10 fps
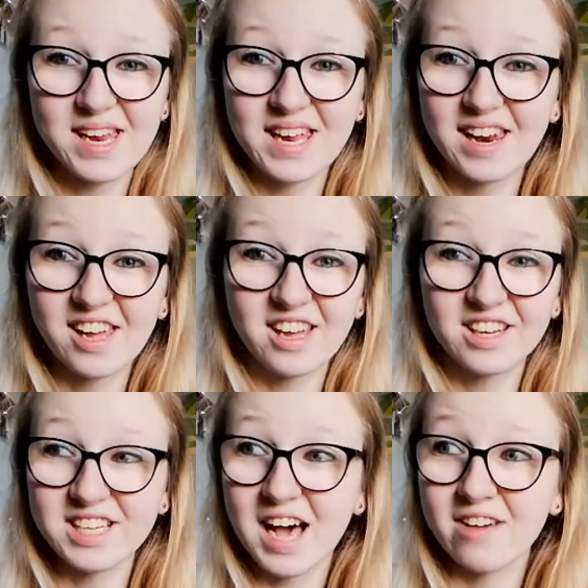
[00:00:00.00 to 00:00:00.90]
needing
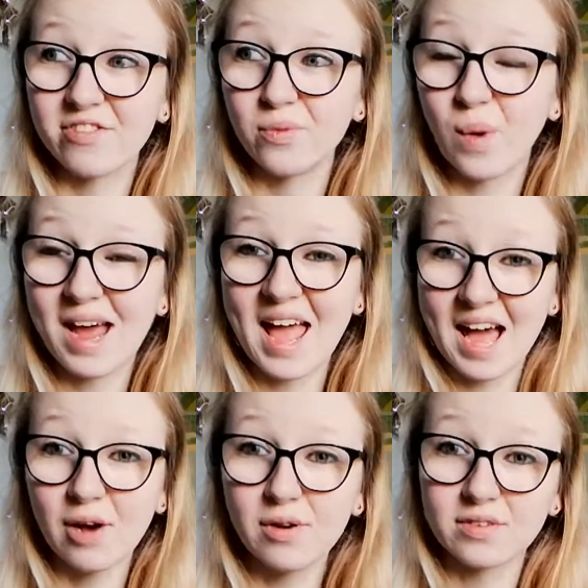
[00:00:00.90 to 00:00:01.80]
to have a way
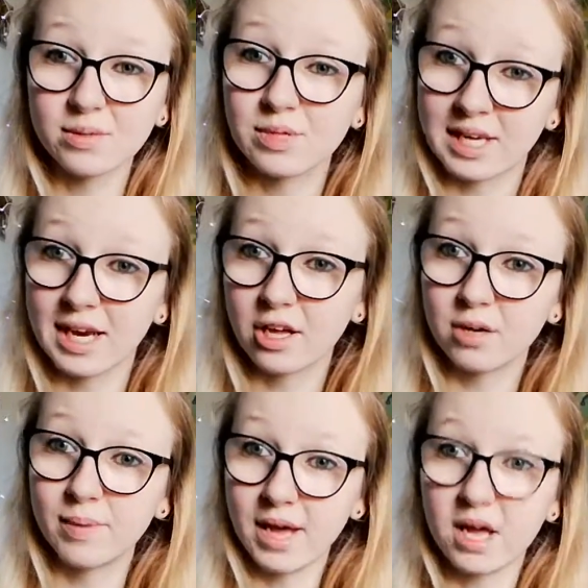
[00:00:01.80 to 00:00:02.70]
out if someone's leaning
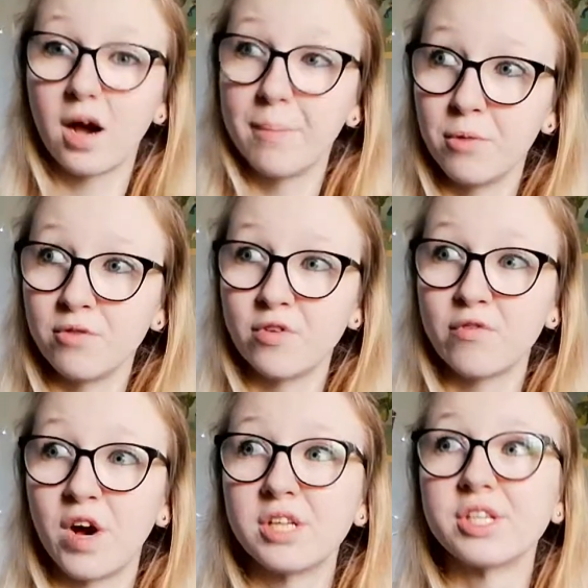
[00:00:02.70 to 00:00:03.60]
on me, I can't move too
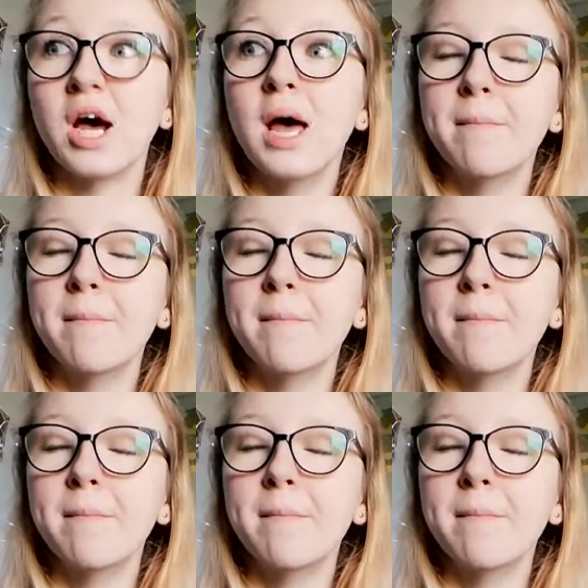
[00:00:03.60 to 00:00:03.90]
fast.